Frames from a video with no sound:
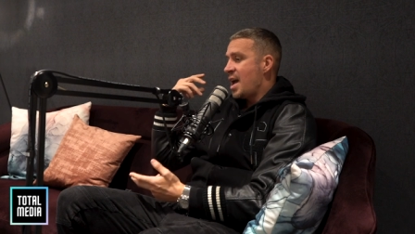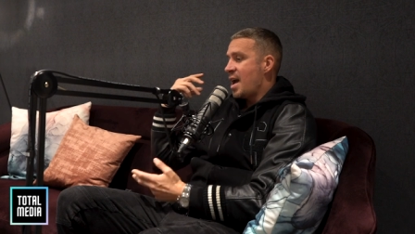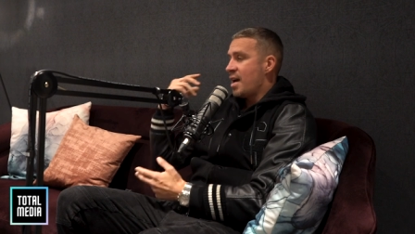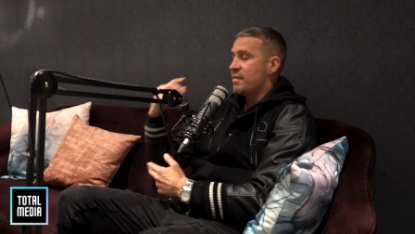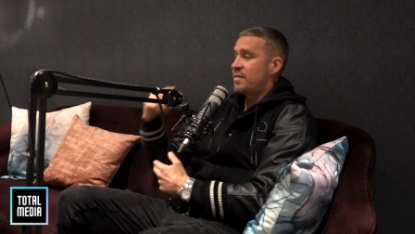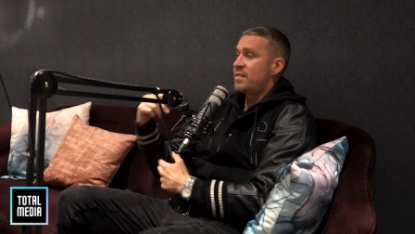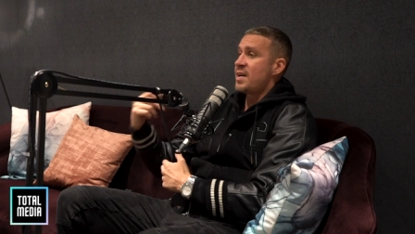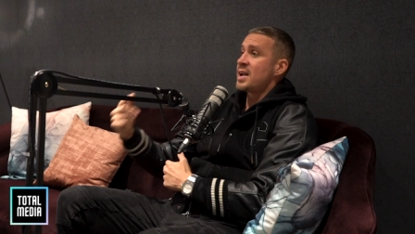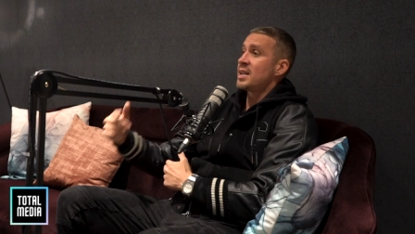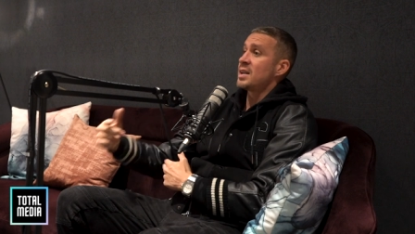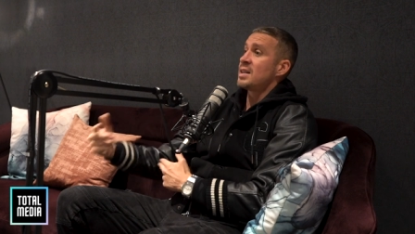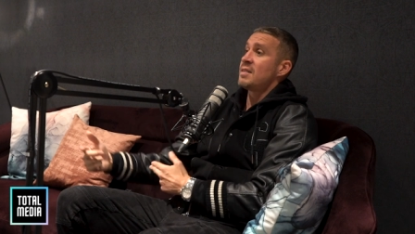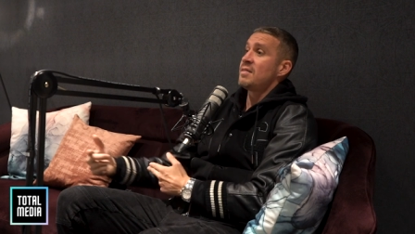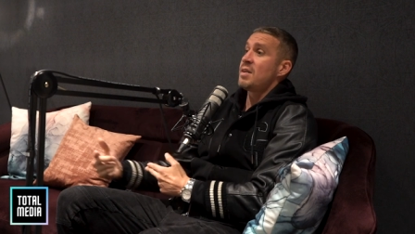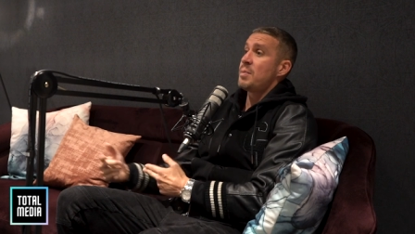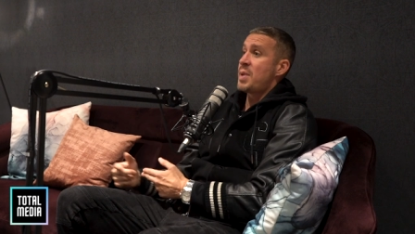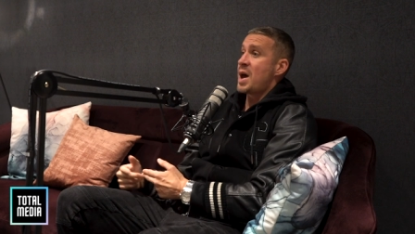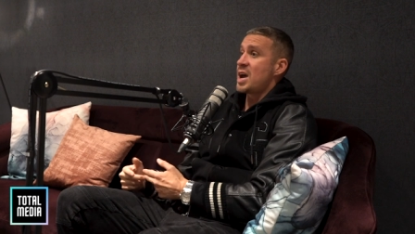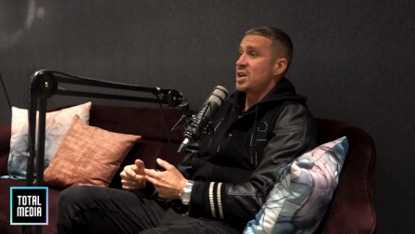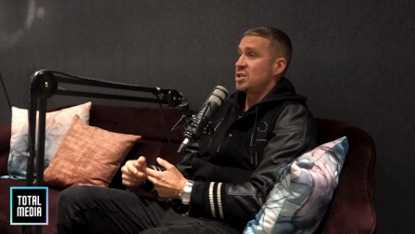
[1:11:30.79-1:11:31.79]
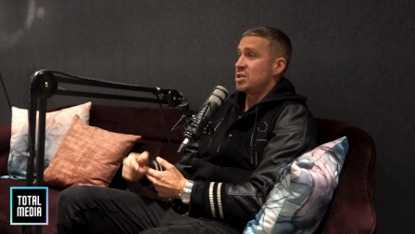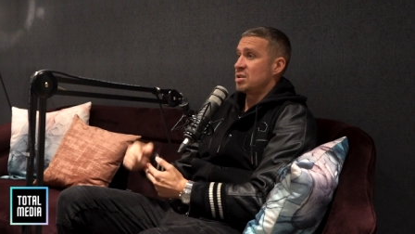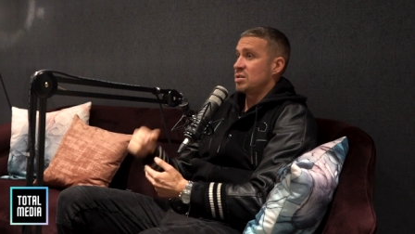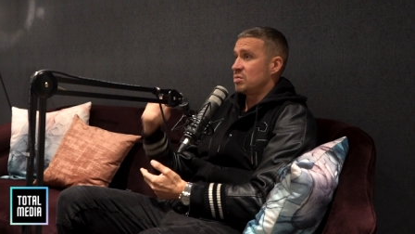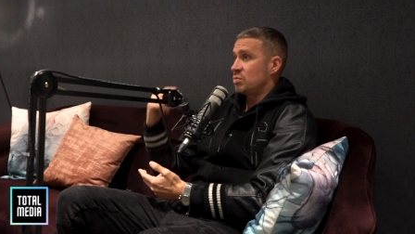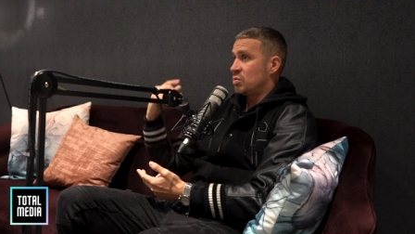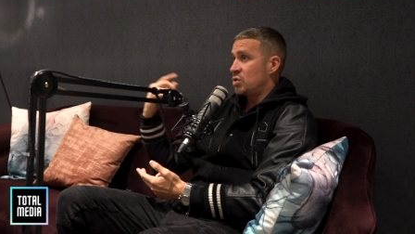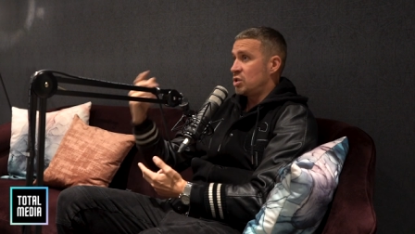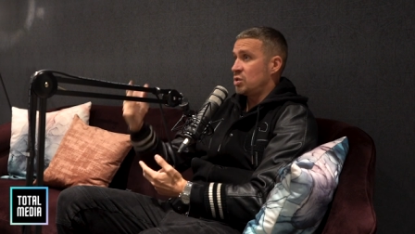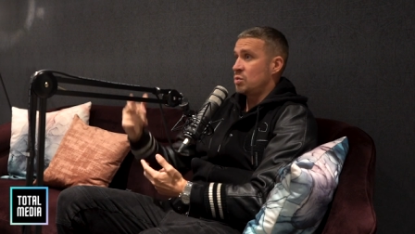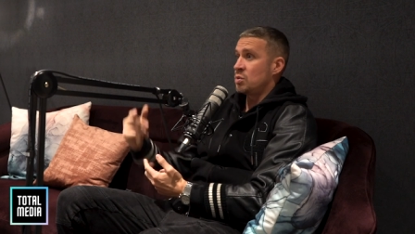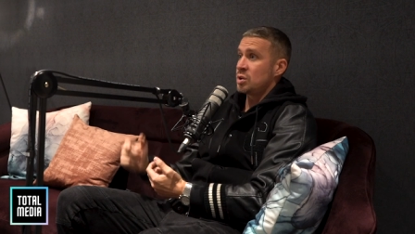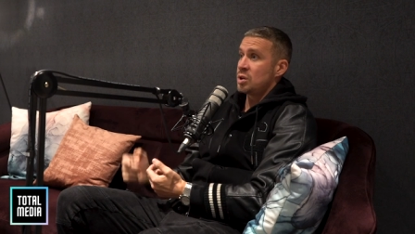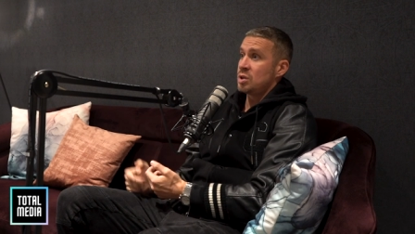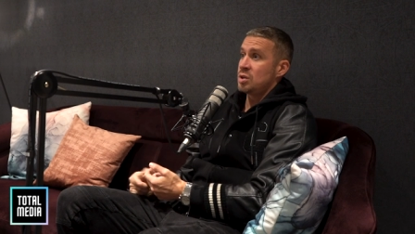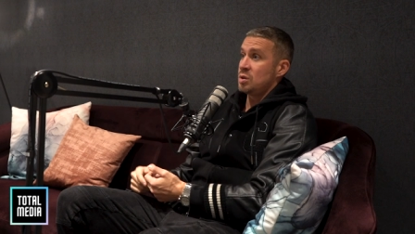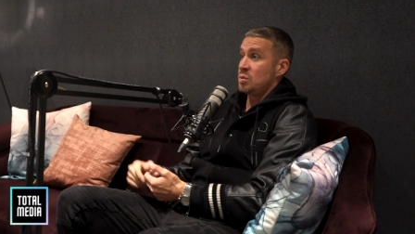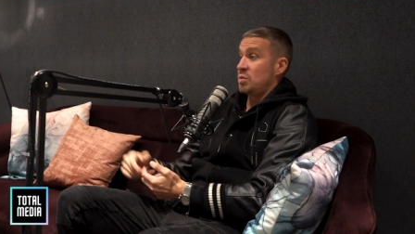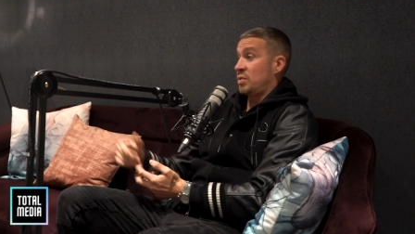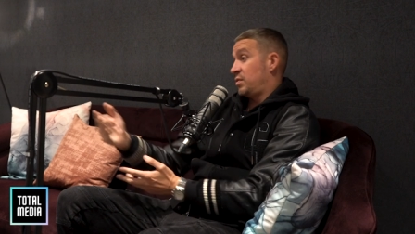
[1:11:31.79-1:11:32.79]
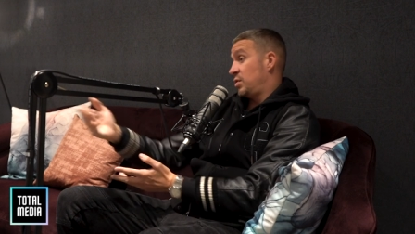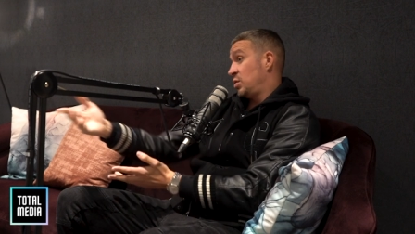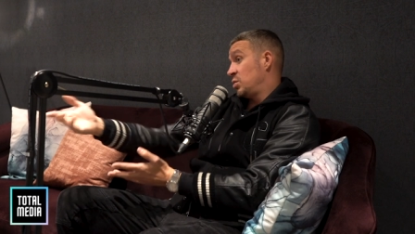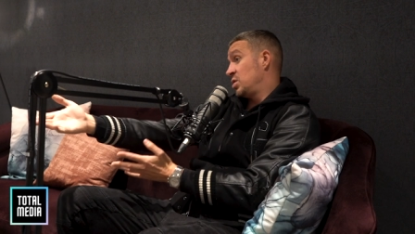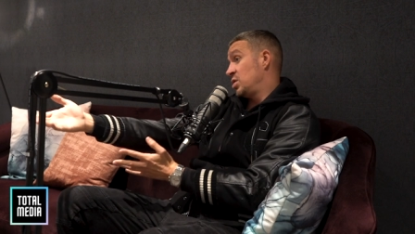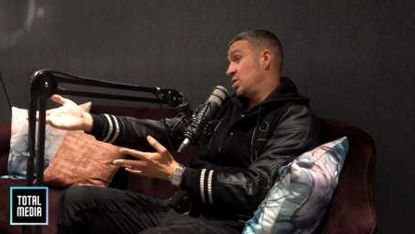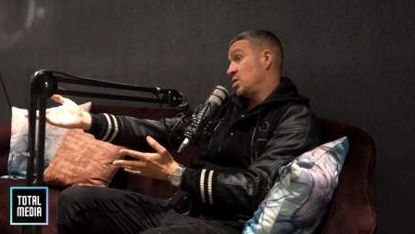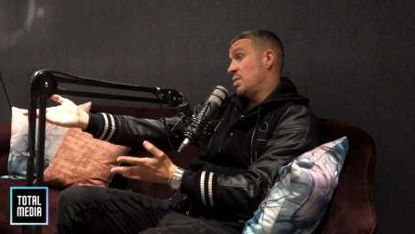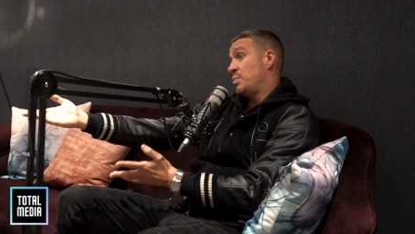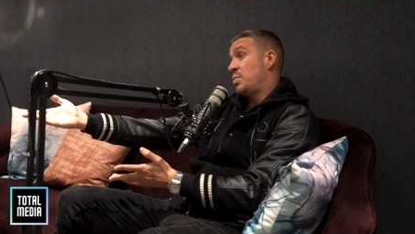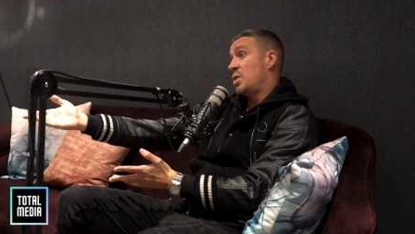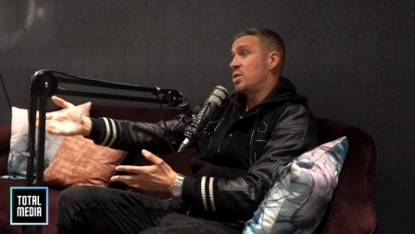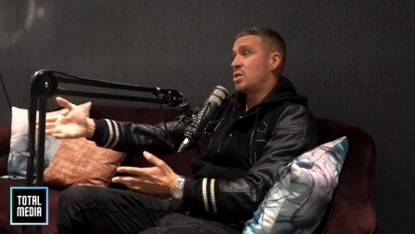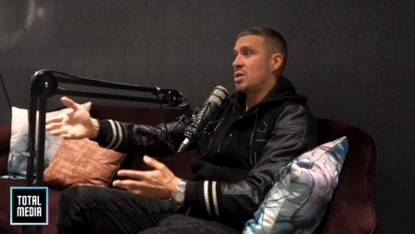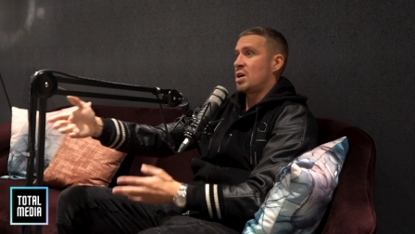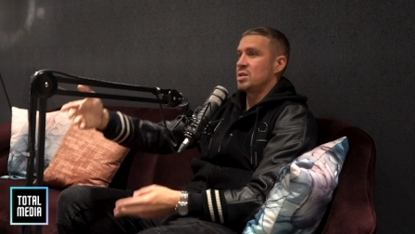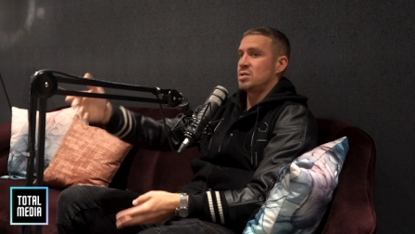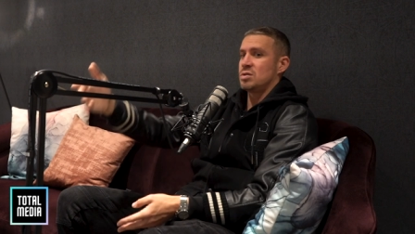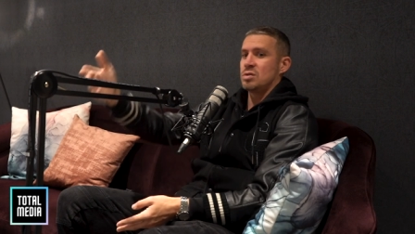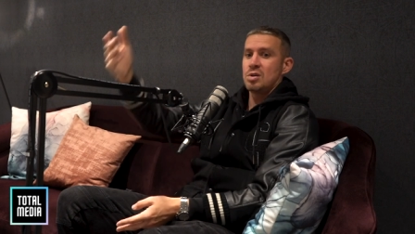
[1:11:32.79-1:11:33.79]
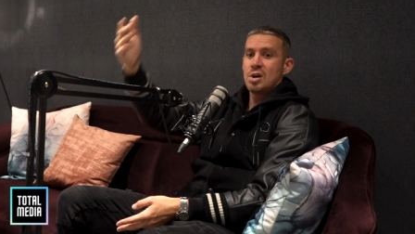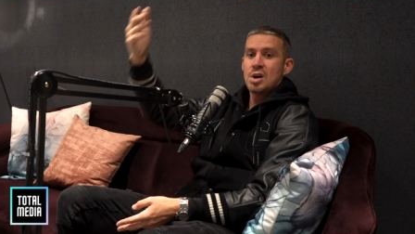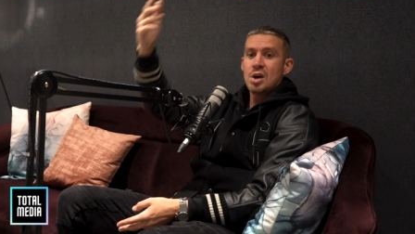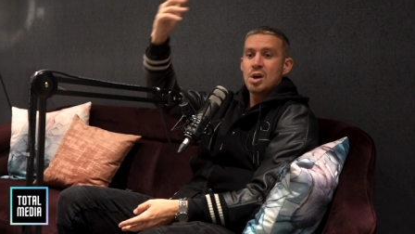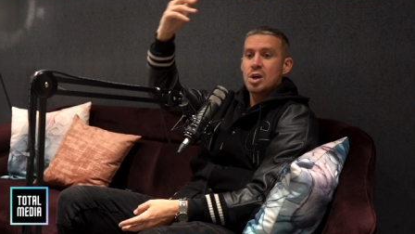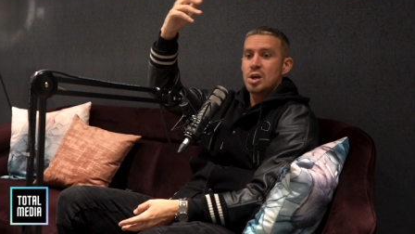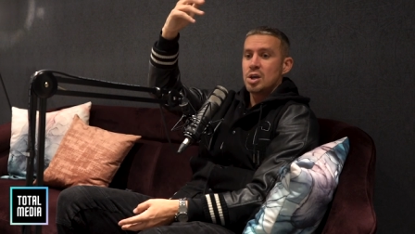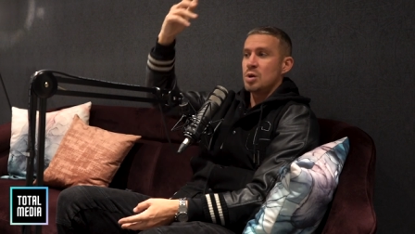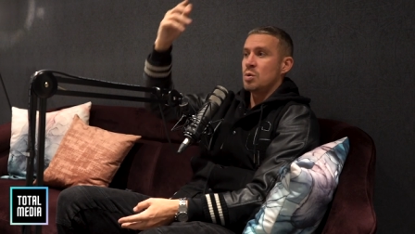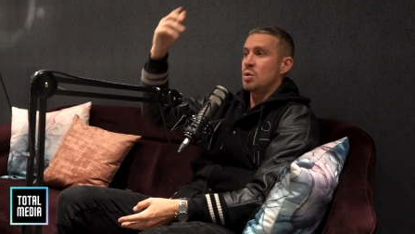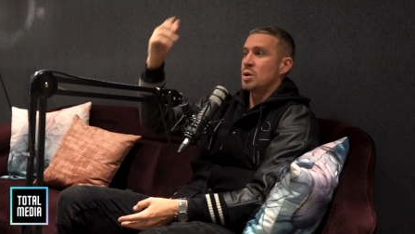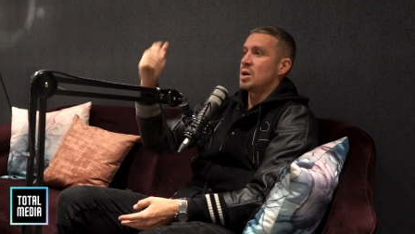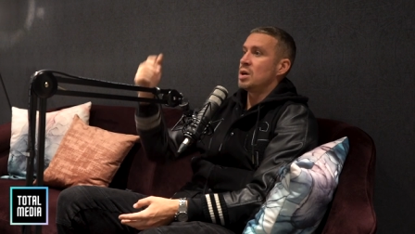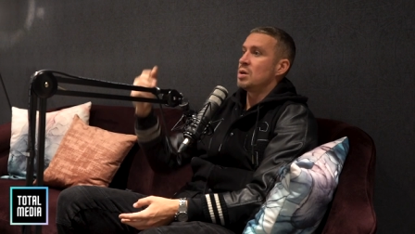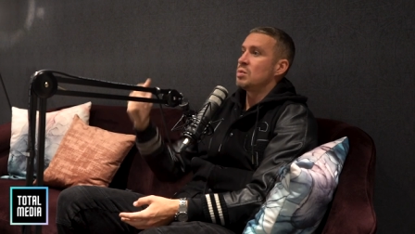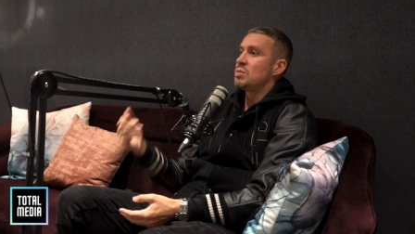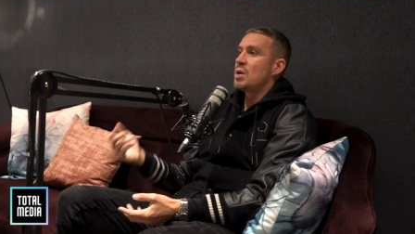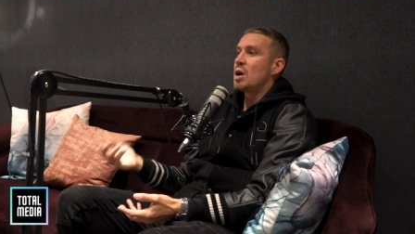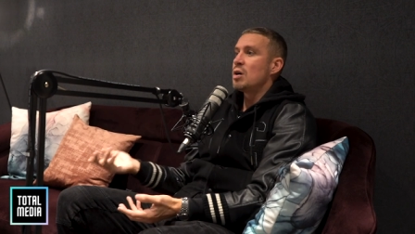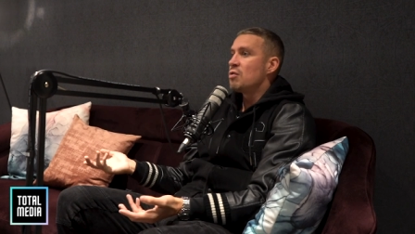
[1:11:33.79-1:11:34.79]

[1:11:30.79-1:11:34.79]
and find another passion what do you want to do whether you want to do a podcast or you want to